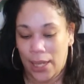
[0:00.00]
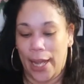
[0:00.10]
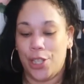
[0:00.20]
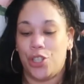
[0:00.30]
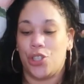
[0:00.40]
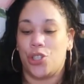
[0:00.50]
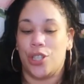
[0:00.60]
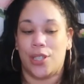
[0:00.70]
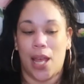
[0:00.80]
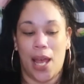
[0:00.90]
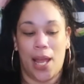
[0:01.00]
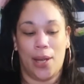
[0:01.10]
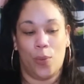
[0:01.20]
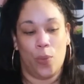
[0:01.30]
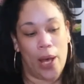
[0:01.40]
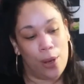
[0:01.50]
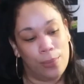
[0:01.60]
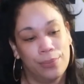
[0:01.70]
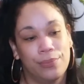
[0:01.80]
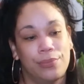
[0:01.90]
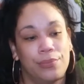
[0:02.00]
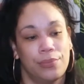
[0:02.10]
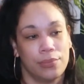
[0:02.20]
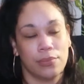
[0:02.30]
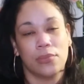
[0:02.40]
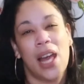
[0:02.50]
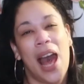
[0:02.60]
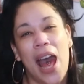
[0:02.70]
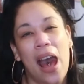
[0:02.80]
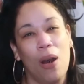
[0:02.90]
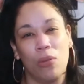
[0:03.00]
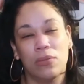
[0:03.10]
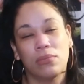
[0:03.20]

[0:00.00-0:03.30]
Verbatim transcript: and just decide, well, how?